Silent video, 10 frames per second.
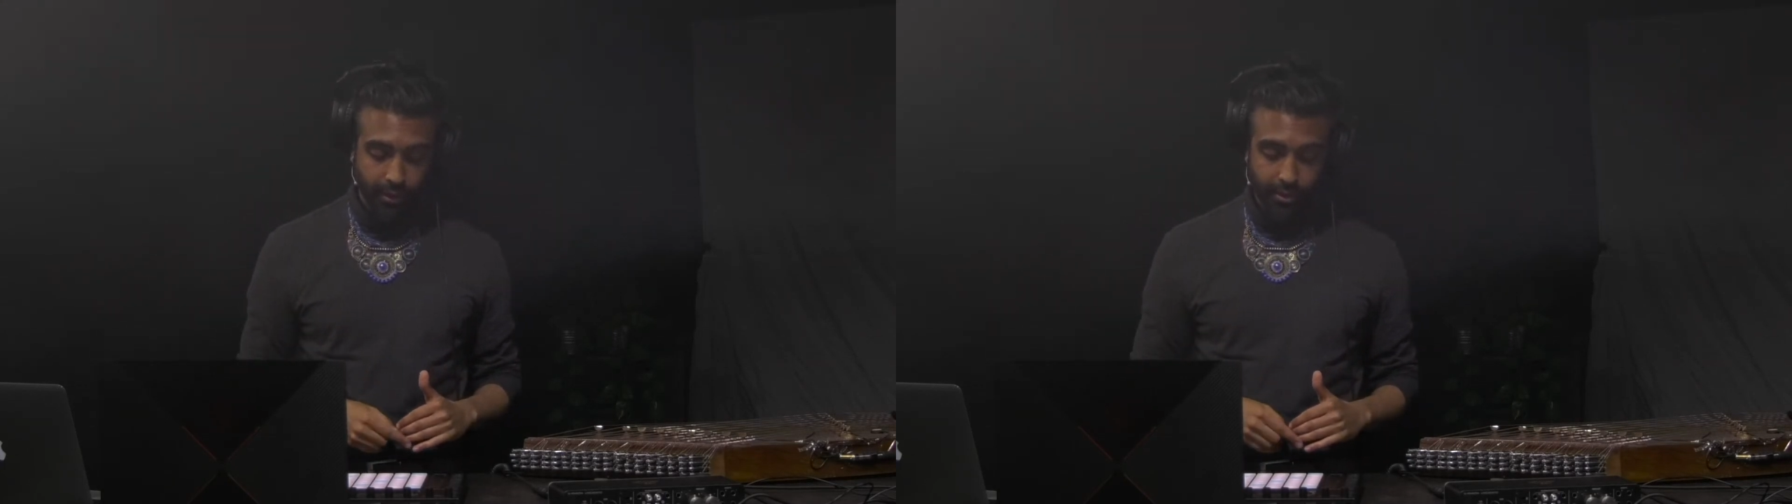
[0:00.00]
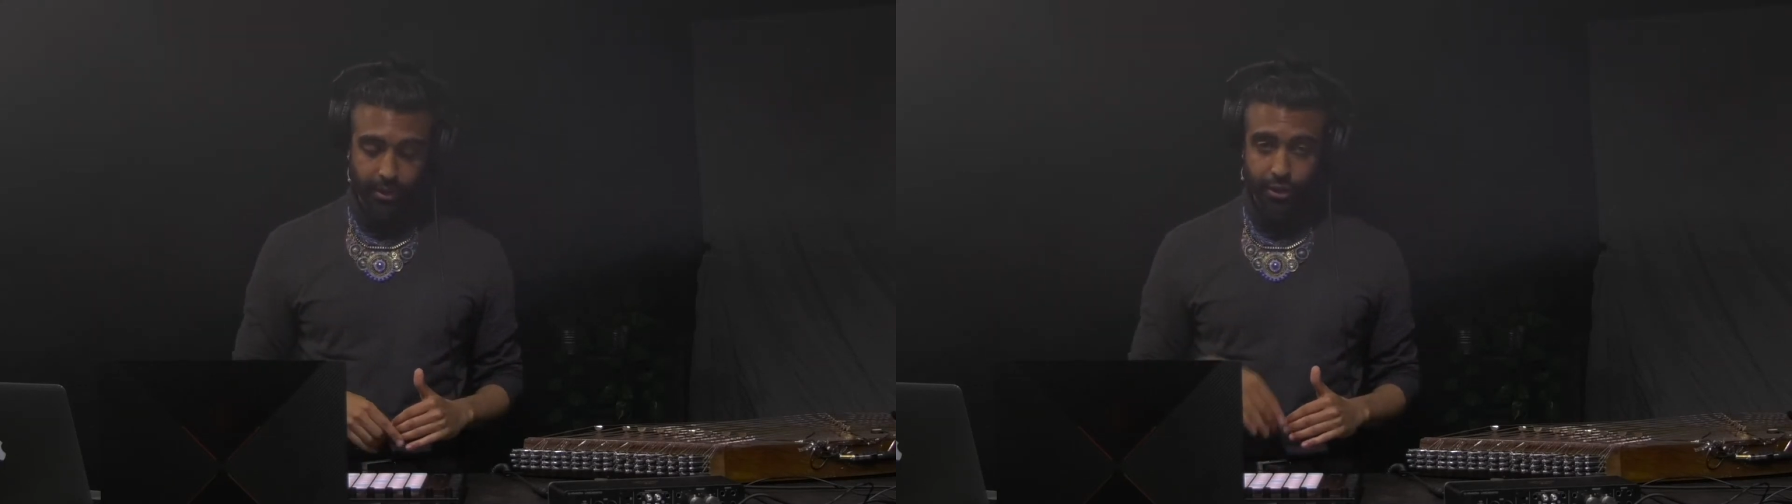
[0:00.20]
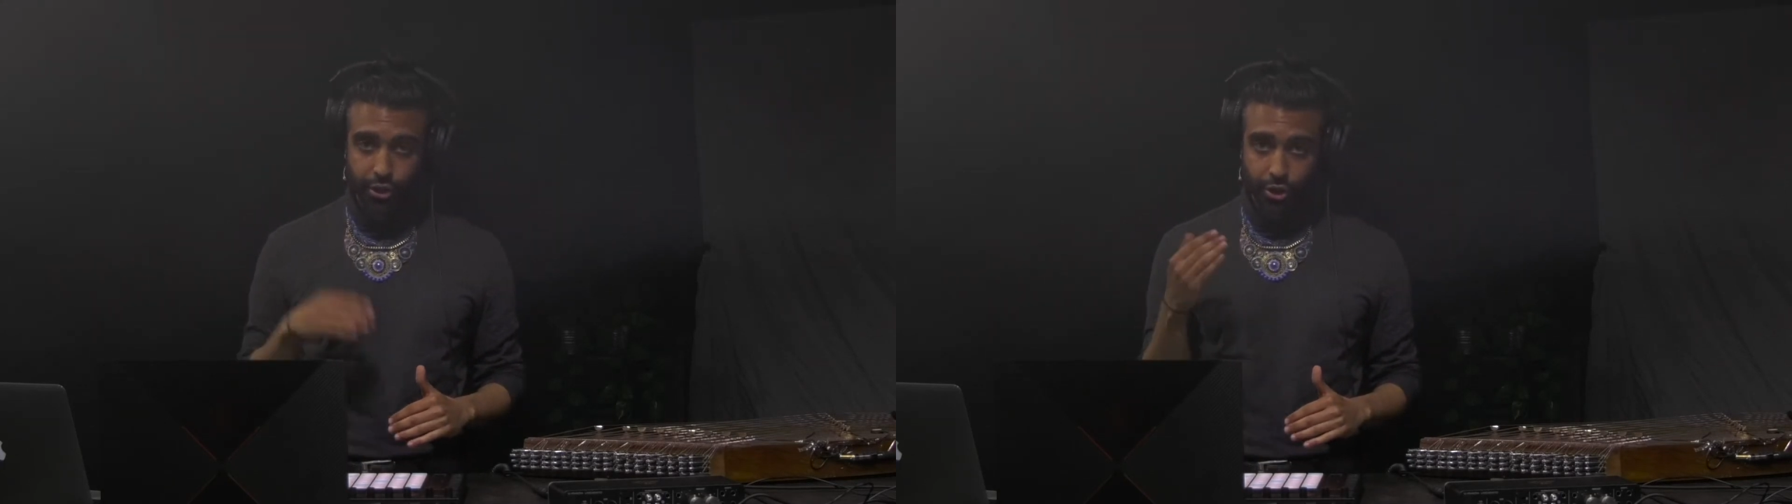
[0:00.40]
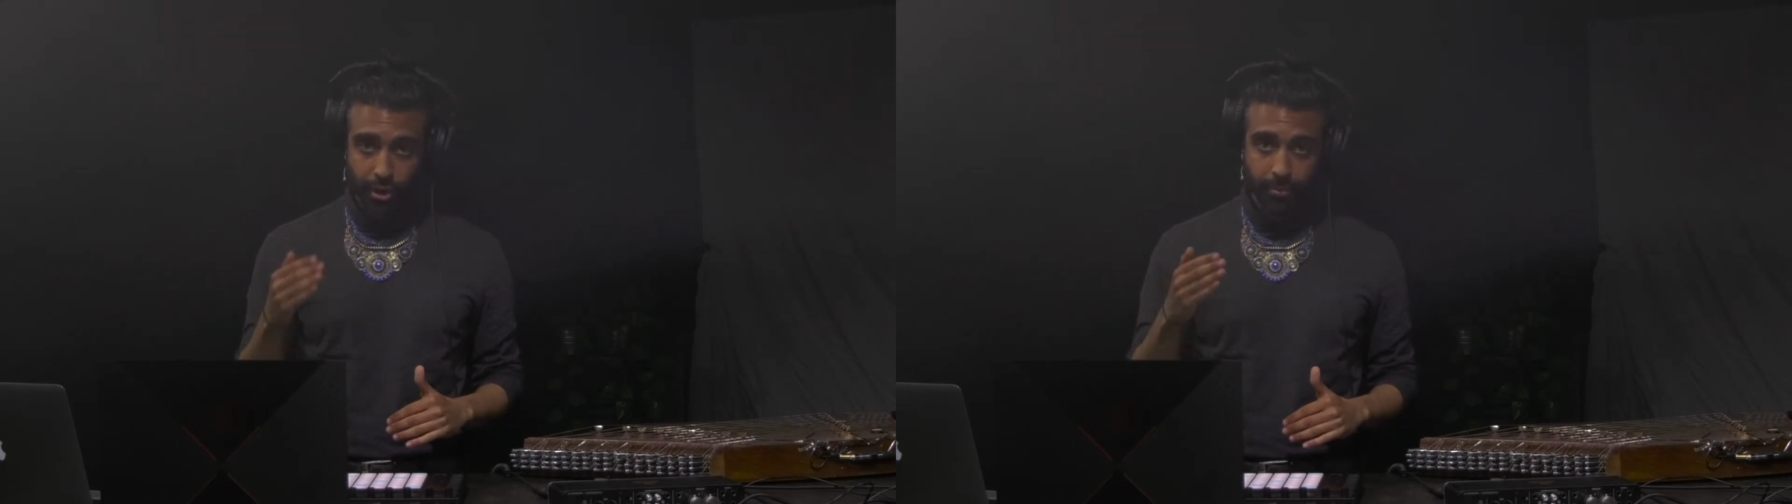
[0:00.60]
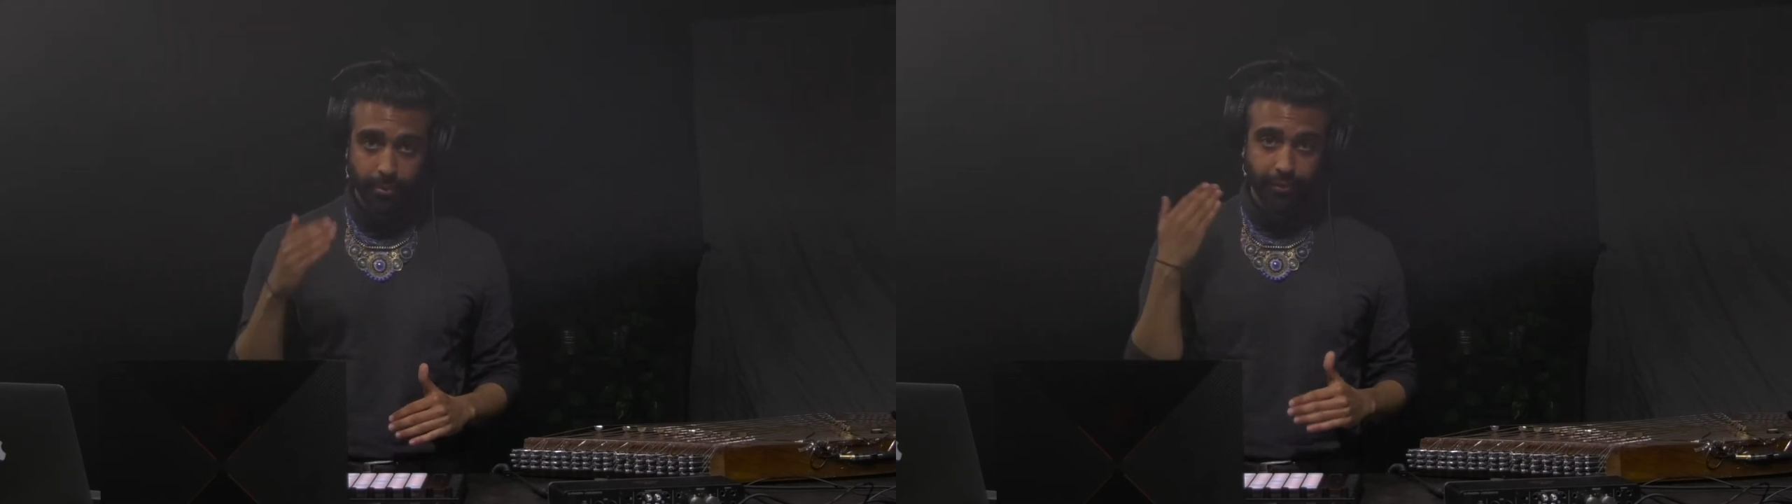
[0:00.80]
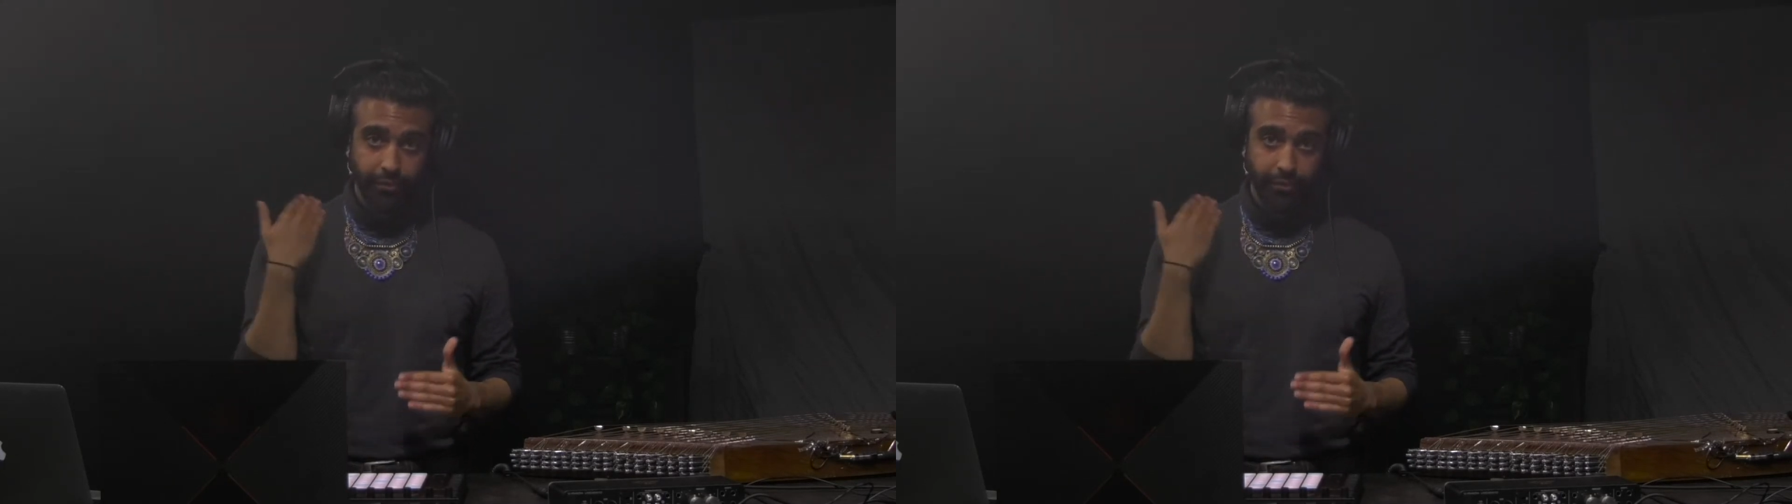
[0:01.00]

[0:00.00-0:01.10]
it's gonna jump